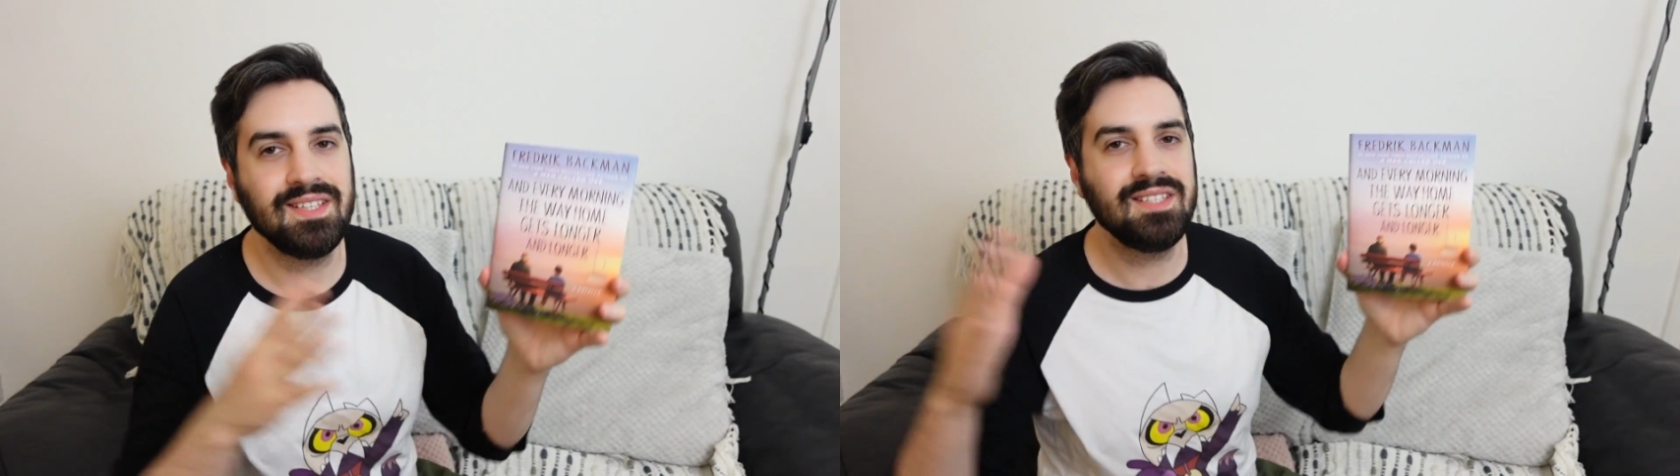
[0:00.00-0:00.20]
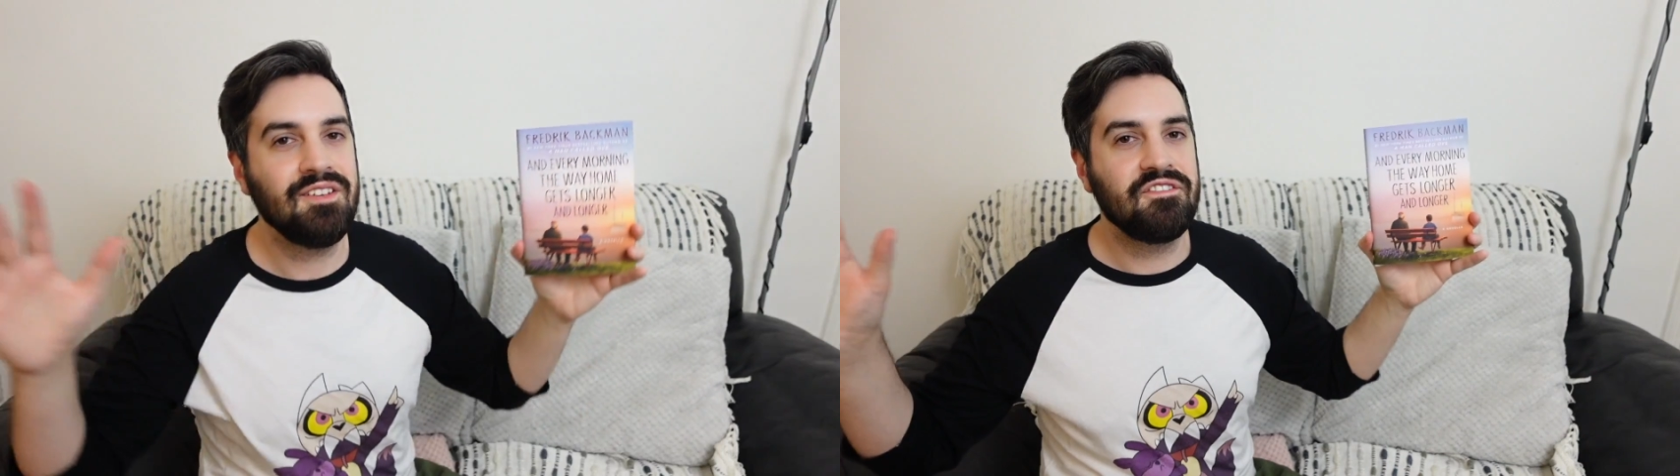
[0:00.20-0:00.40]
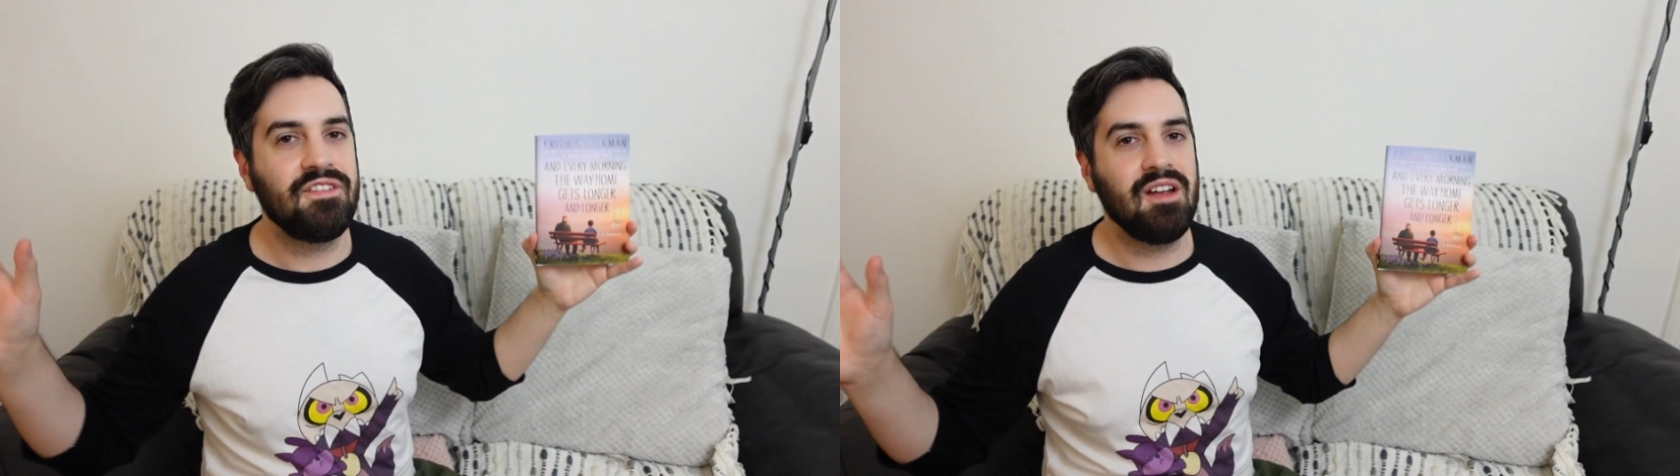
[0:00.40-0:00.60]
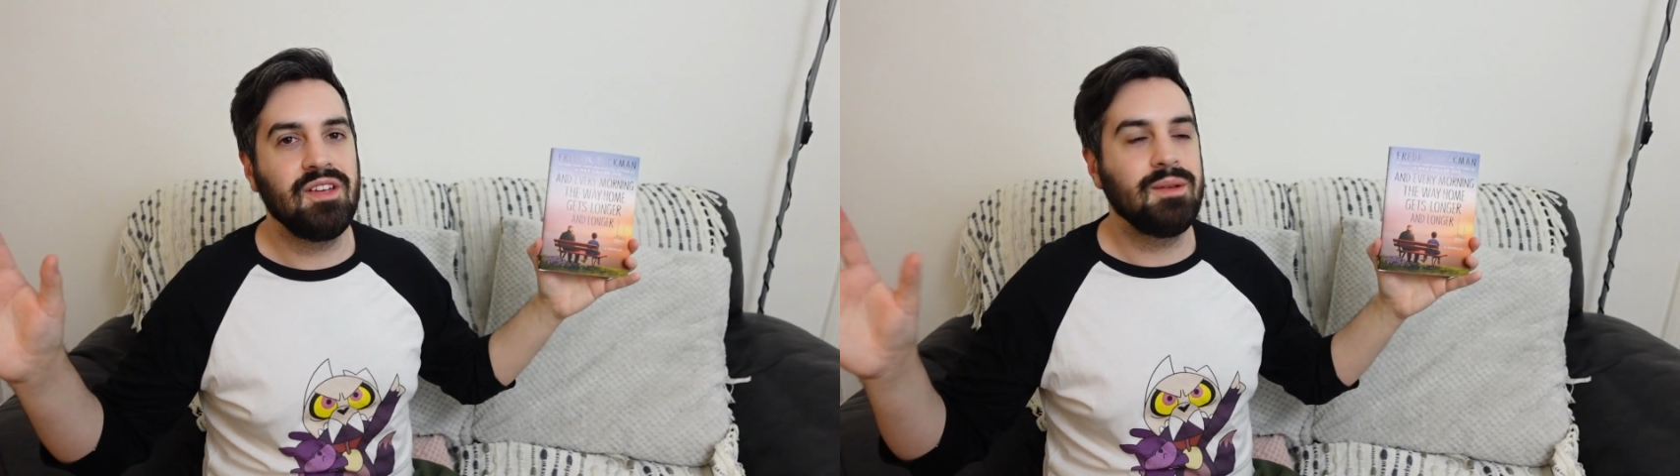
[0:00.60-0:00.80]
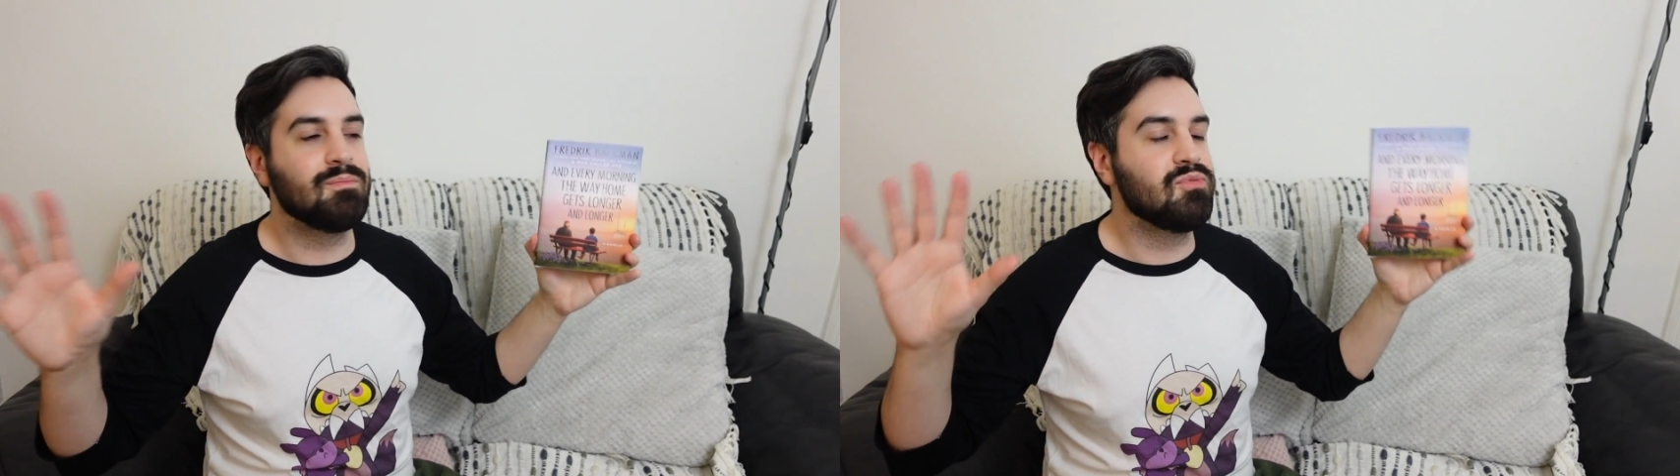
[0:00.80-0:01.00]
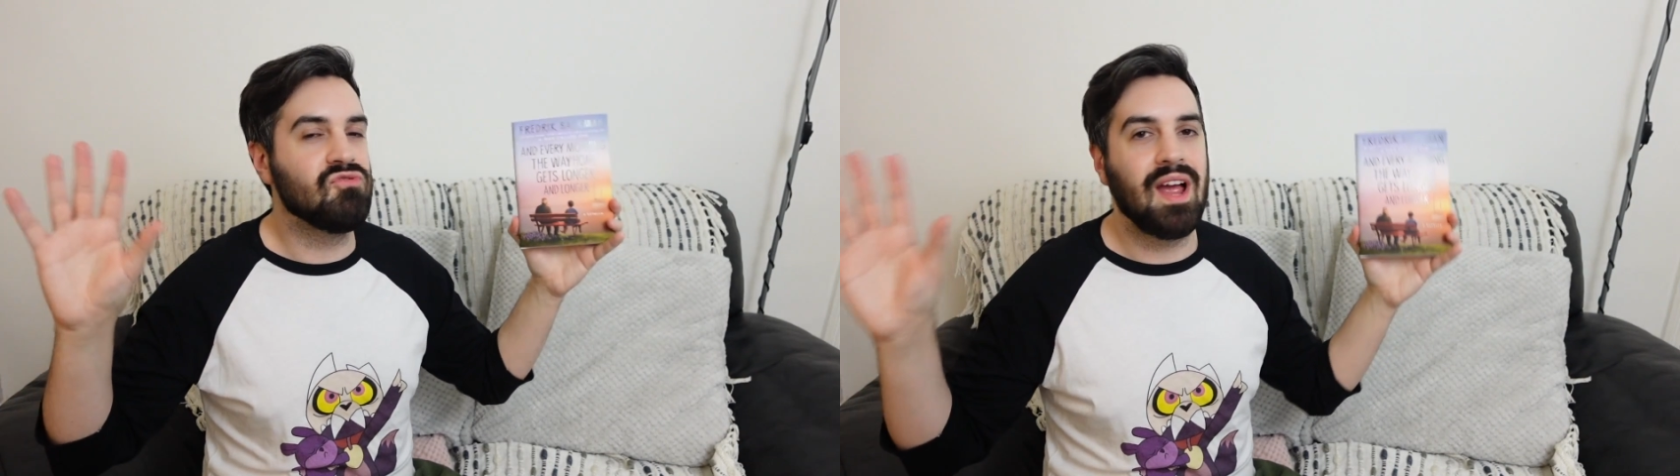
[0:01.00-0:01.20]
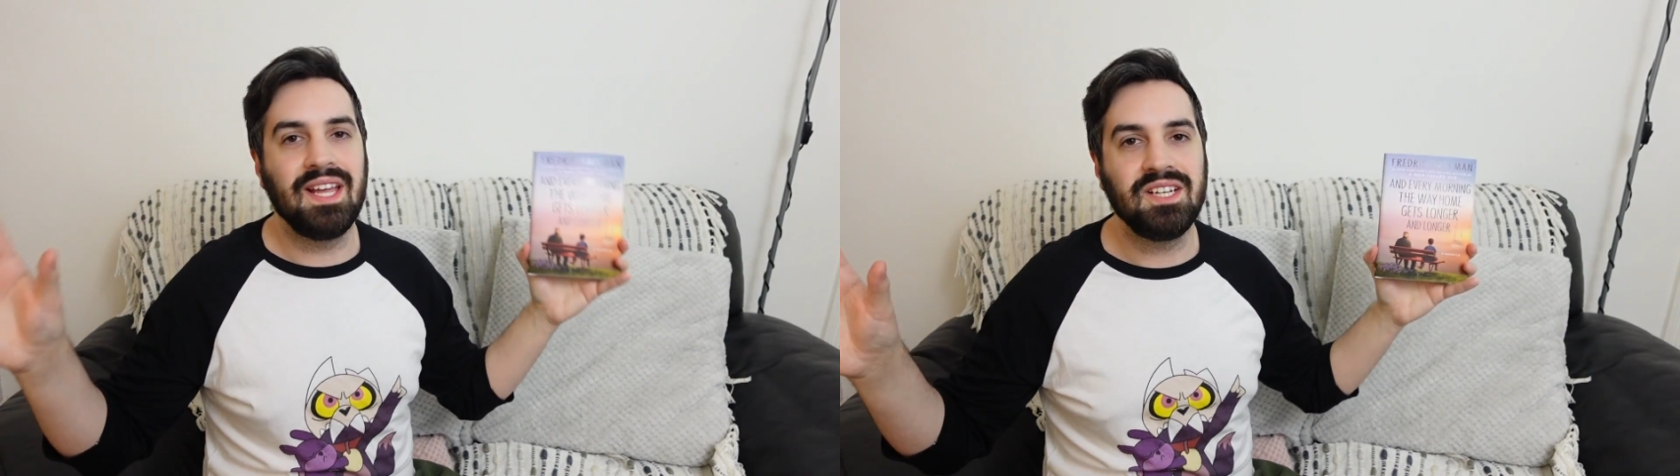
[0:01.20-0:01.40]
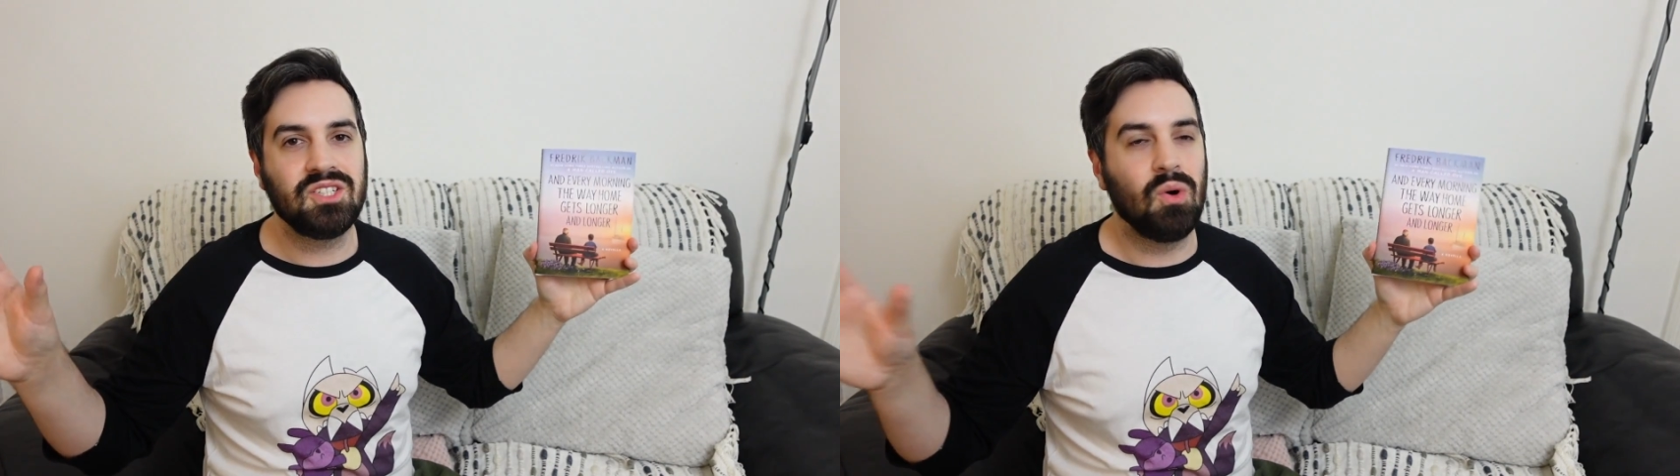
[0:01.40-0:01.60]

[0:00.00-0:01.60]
this is a very bright,